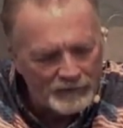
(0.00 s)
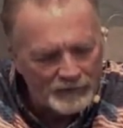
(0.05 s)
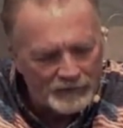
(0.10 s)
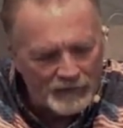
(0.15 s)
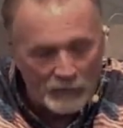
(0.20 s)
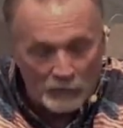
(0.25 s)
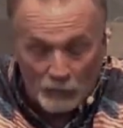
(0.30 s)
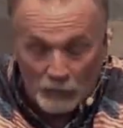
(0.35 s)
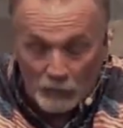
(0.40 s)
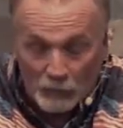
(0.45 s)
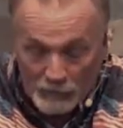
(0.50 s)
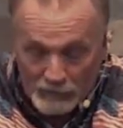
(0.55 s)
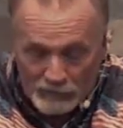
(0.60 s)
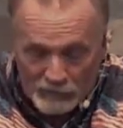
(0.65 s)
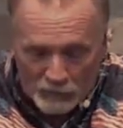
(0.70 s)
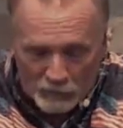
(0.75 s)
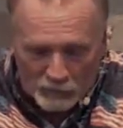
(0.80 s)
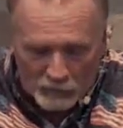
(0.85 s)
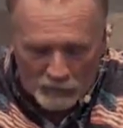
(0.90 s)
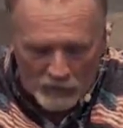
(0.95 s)
That when we
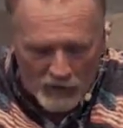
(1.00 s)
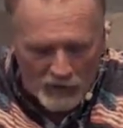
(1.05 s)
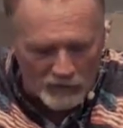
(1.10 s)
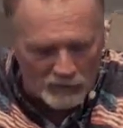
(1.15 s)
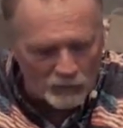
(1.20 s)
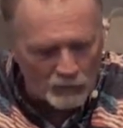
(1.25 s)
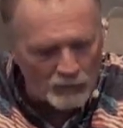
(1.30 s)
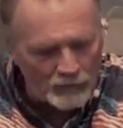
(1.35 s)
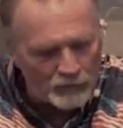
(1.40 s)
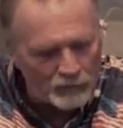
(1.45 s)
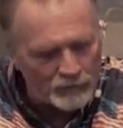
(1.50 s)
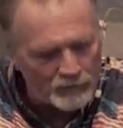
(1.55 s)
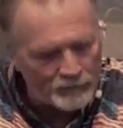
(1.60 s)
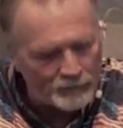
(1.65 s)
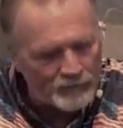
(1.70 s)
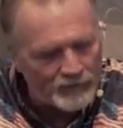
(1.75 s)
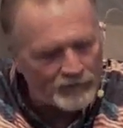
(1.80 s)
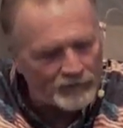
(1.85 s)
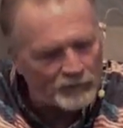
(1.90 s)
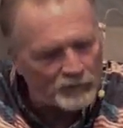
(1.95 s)
do wrong, we
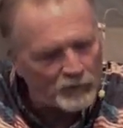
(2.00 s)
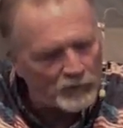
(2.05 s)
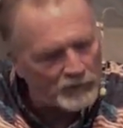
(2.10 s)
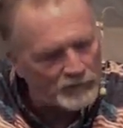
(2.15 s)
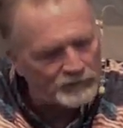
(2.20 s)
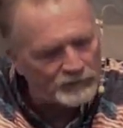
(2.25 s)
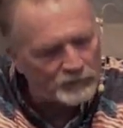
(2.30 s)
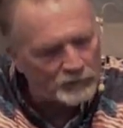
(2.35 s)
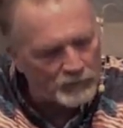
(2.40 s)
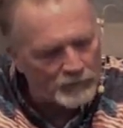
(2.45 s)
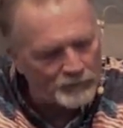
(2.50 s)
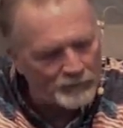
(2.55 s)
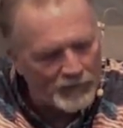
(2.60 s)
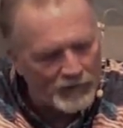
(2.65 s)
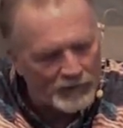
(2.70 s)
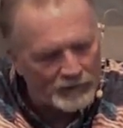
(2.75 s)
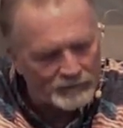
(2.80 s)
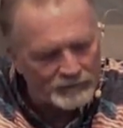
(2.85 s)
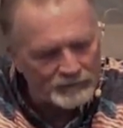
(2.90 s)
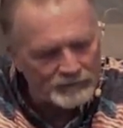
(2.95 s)
would be quick to
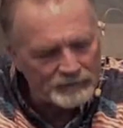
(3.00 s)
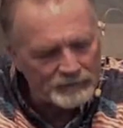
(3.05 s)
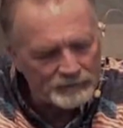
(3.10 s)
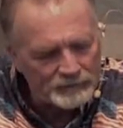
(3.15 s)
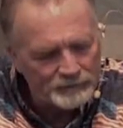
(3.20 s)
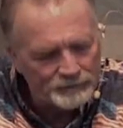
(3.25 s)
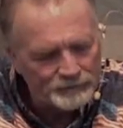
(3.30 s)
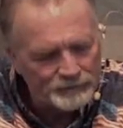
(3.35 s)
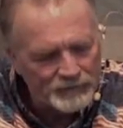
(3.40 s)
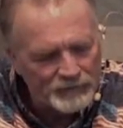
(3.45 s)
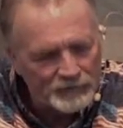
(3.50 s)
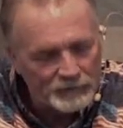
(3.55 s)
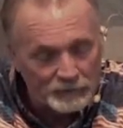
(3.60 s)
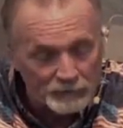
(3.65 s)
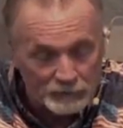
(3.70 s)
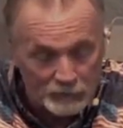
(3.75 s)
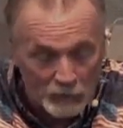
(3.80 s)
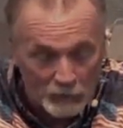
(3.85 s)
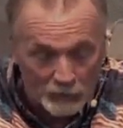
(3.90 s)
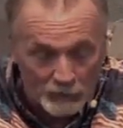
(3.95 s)
repent,
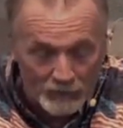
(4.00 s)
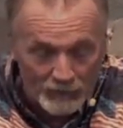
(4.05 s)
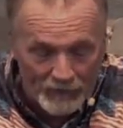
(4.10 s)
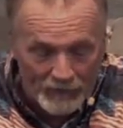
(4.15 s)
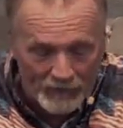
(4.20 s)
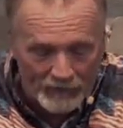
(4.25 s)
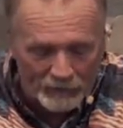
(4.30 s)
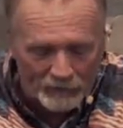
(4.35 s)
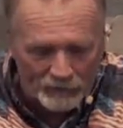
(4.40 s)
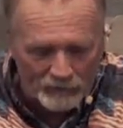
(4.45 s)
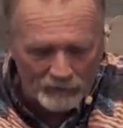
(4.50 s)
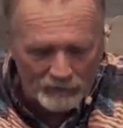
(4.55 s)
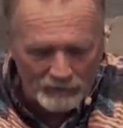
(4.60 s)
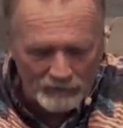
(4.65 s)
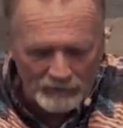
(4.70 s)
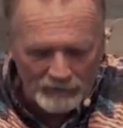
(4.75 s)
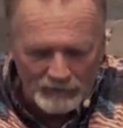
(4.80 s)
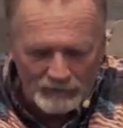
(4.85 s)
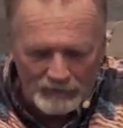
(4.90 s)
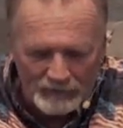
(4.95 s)
slow to anger,
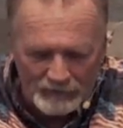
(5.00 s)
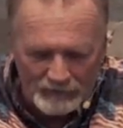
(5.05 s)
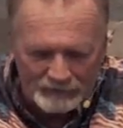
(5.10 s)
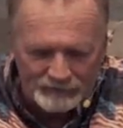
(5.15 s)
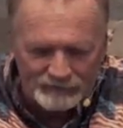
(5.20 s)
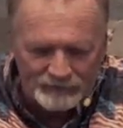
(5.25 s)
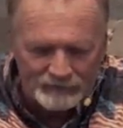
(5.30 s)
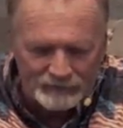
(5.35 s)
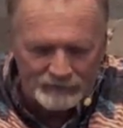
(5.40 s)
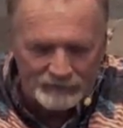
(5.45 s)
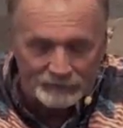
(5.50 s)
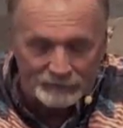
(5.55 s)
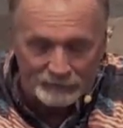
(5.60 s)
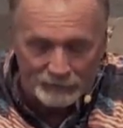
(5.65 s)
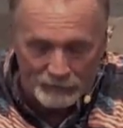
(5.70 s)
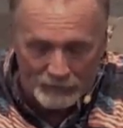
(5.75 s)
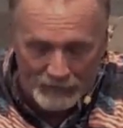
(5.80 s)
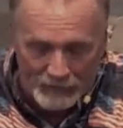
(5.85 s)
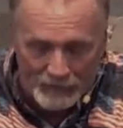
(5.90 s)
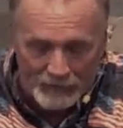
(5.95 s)
easy to
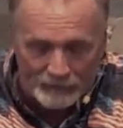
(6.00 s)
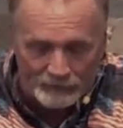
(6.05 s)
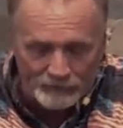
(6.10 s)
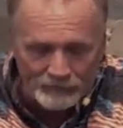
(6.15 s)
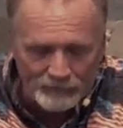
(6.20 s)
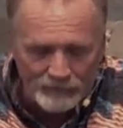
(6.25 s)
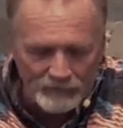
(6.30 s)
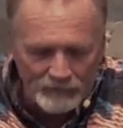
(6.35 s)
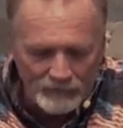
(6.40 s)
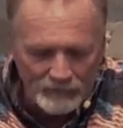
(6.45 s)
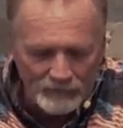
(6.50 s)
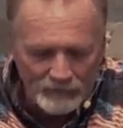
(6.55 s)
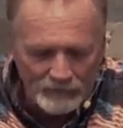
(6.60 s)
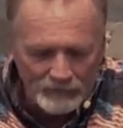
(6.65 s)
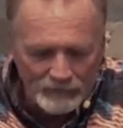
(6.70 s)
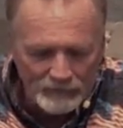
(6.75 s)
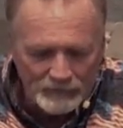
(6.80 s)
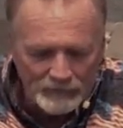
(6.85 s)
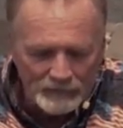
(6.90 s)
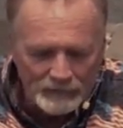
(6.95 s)
forgive,
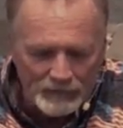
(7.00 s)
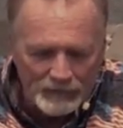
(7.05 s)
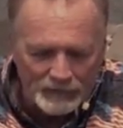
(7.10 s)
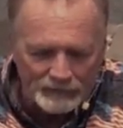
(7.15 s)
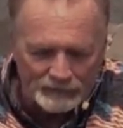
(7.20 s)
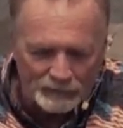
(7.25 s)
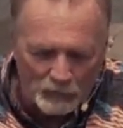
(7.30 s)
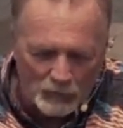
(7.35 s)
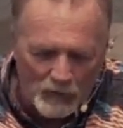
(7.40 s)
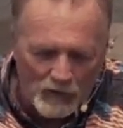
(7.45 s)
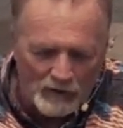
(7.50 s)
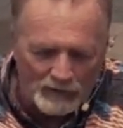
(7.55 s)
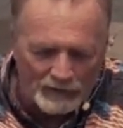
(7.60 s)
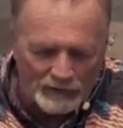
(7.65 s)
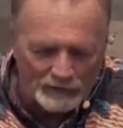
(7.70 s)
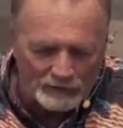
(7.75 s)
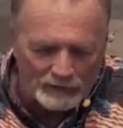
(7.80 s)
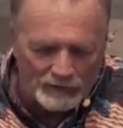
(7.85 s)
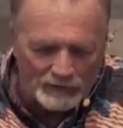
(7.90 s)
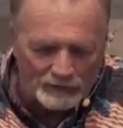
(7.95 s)
and to walk
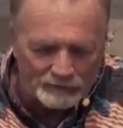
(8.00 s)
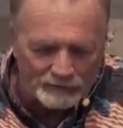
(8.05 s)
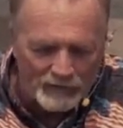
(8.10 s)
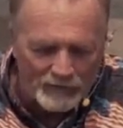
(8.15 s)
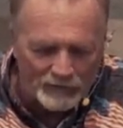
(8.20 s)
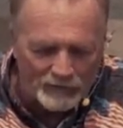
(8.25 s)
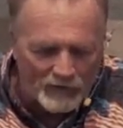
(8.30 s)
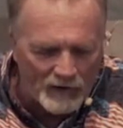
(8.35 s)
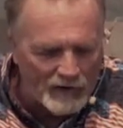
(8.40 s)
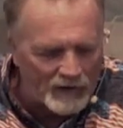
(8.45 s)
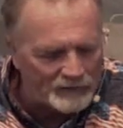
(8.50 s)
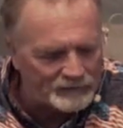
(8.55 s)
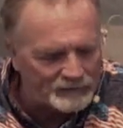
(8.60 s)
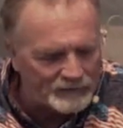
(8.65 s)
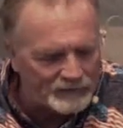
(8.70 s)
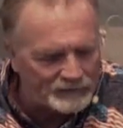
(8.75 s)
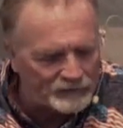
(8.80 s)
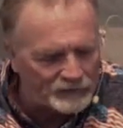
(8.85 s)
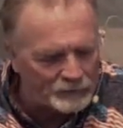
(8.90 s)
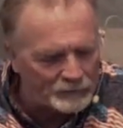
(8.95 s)
in love, Father. I ask
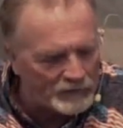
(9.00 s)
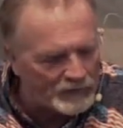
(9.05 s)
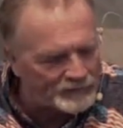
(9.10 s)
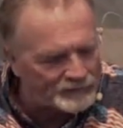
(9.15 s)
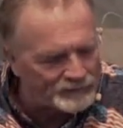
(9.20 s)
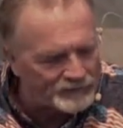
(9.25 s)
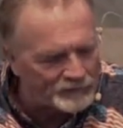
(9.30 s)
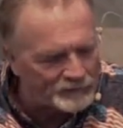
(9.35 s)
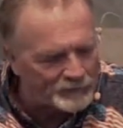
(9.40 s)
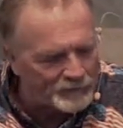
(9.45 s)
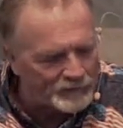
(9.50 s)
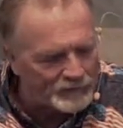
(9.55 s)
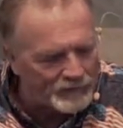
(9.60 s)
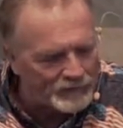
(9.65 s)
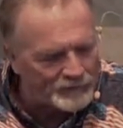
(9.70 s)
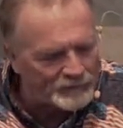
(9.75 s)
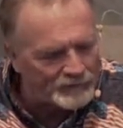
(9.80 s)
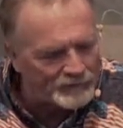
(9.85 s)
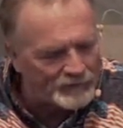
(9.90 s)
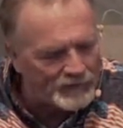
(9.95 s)
that you bless everybody
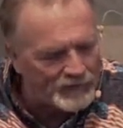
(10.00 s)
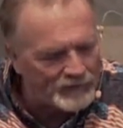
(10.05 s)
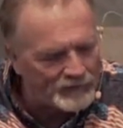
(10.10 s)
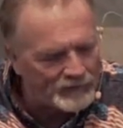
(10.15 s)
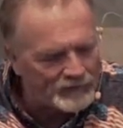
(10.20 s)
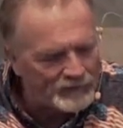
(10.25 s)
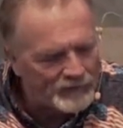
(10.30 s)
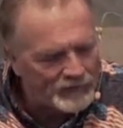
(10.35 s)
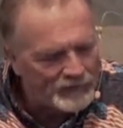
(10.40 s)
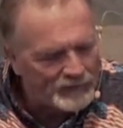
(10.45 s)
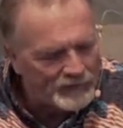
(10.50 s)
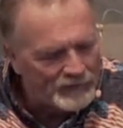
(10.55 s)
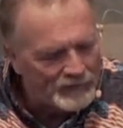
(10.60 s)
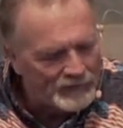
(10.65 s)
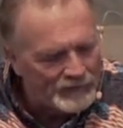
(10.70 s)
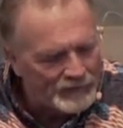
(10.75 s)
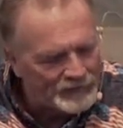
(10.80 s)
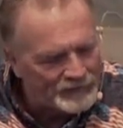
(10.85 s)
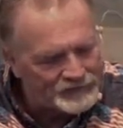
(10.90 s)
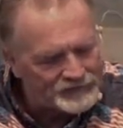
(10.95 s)
here tonight.
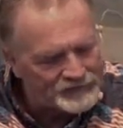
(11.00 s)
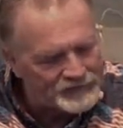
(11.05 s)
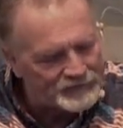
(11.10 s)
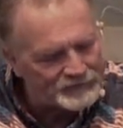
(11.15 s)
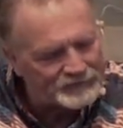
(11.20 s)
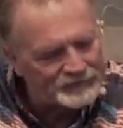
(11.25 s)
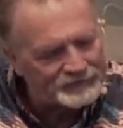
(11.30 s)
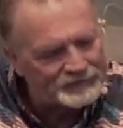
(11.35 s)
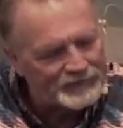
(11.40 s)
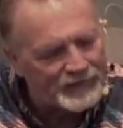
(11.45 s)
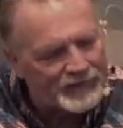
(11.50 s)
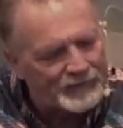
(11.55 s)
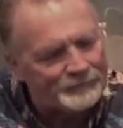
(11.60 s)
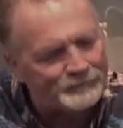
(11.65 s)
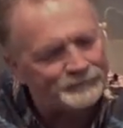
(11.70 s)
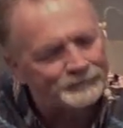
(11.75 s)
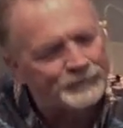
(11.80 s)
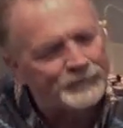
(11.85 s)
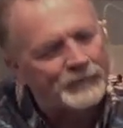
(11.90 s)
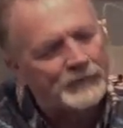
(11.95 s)
In Jesus' name,
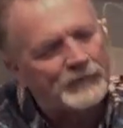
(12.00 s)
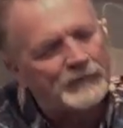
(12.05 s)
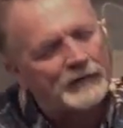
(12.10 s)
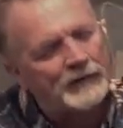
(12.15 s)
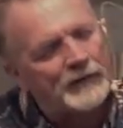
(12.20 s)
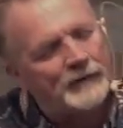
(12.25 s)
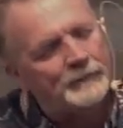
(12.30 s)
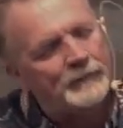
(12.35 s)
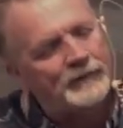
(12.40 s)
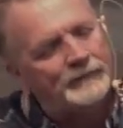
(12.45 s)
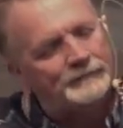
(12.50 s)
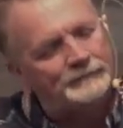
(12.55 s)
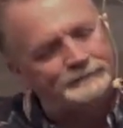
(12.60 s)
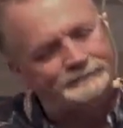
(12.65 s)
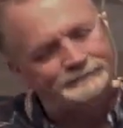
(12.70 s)
amen.